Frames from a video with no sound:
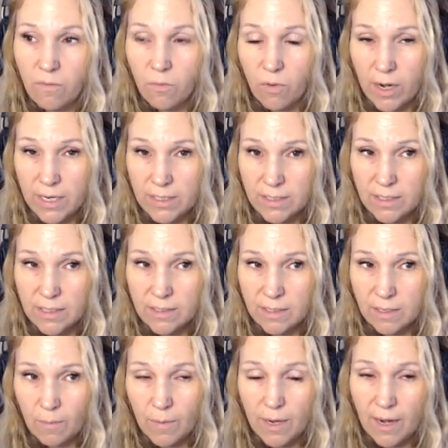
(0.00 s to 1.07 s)

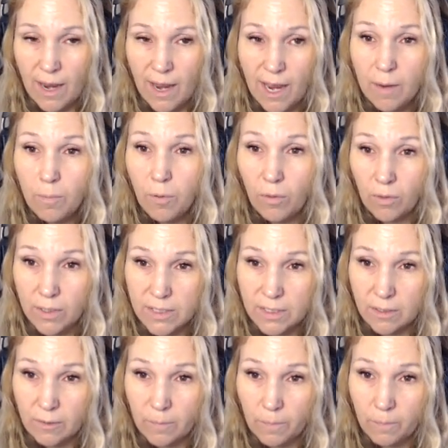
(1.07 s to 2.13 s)
racism and
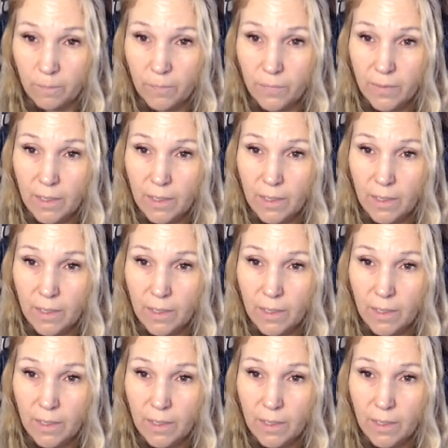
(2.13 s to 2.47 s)
ableism